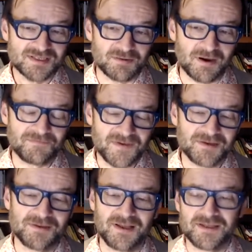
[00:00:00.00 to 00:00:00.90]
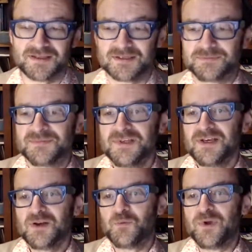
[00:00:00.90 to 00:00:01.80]
we do need to think carefully
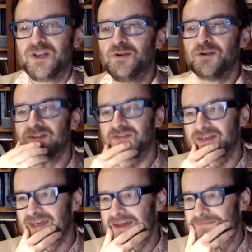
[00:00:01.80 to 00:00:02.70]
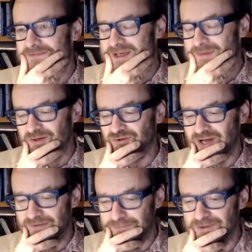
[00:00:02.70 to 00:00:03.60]
about travel and tourism and leisure, as I'm
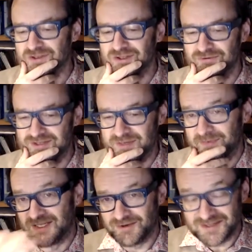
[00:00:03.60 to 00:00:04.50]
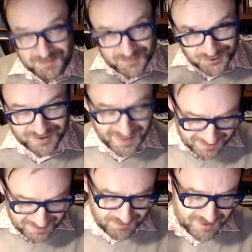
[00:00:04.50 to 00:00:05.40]
sure, again, to raise John Urry's name, he would
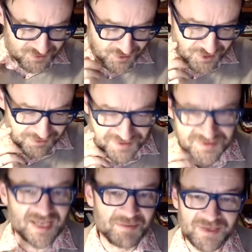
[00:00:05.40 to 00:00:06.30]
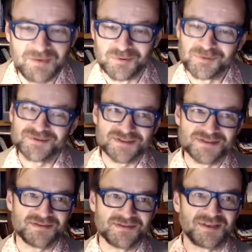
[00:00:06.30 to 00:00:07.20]
want us to think about in relation to tourism.
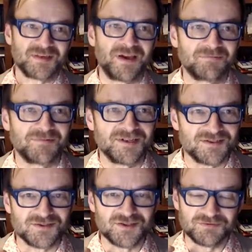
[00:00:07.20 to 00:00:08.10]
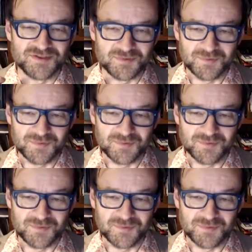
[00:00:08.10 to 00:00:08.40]
How do you